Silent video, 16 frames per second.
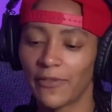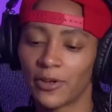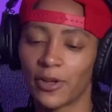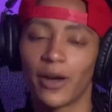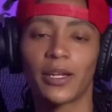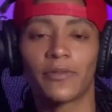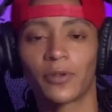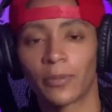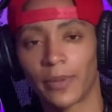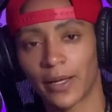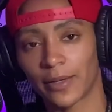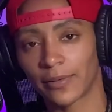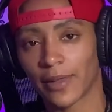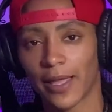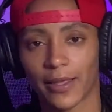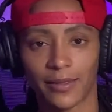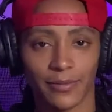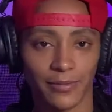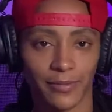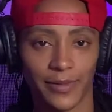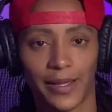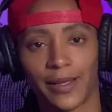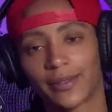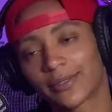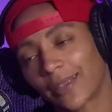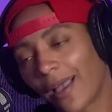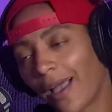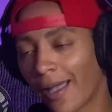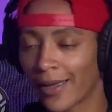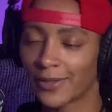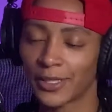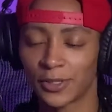even though I don't even know about like
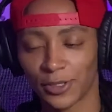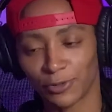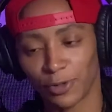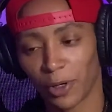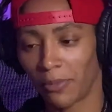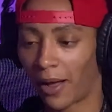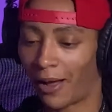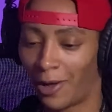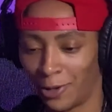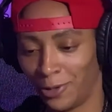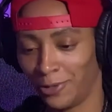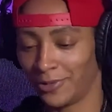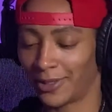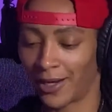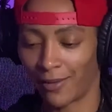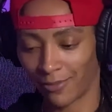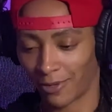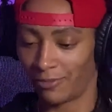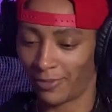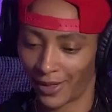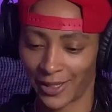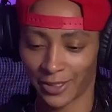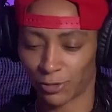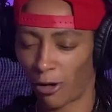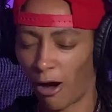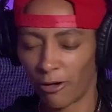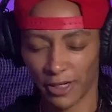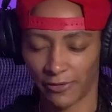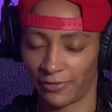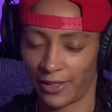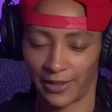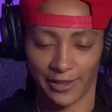signs, I just know my own that I'm the best. So I don't
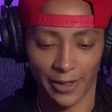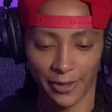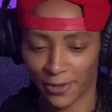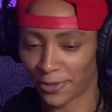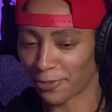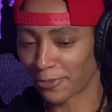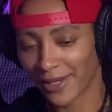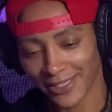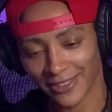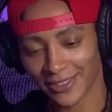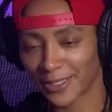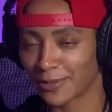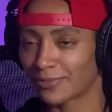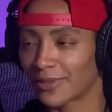even need to learn the rest of them